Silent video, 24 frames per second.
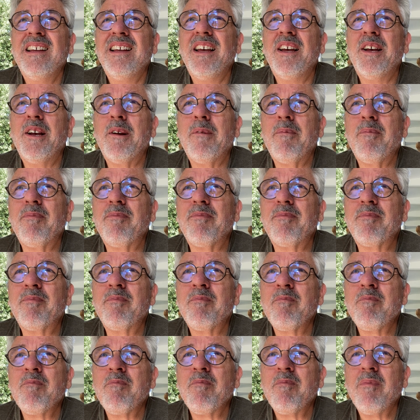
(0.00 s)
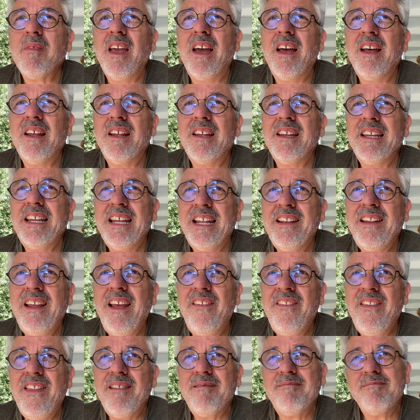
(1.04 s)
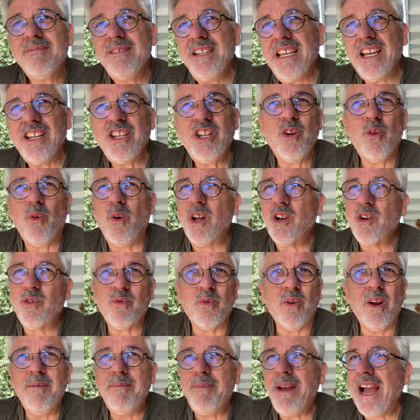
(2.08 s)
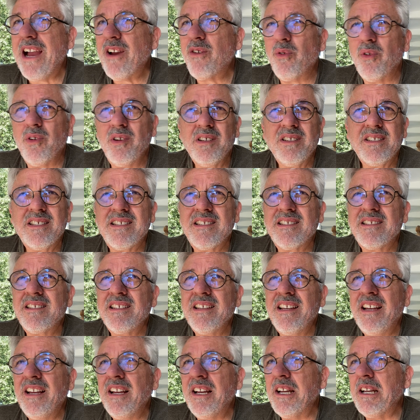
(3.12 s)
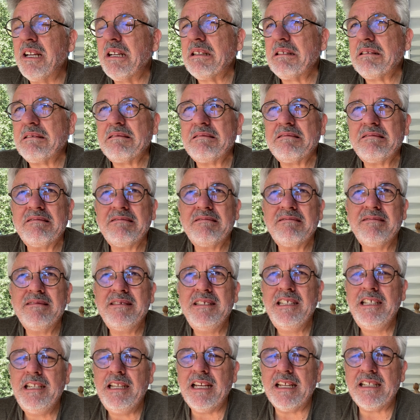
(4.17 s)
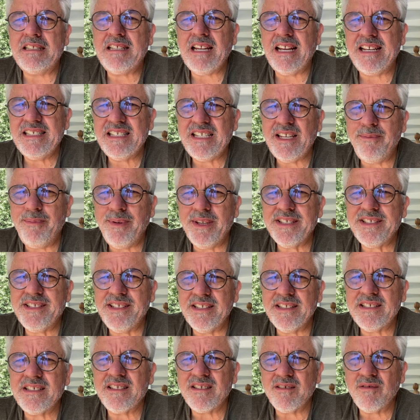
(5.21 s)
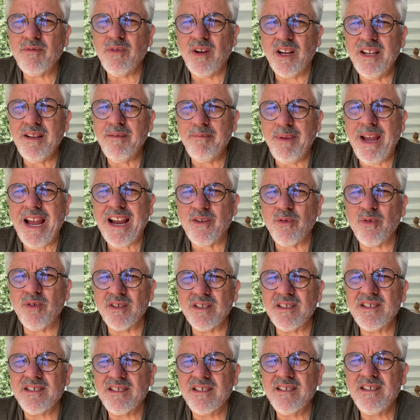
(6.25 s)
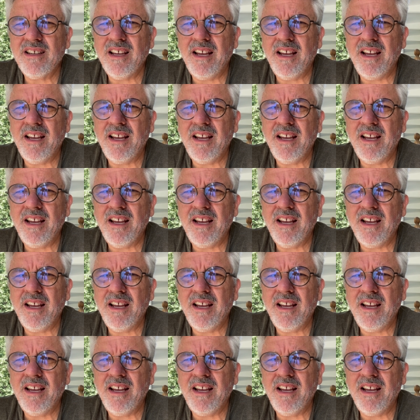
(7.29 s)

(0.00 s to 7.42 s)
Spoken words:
And you don't want to run backwards. Dicey business, running backwards.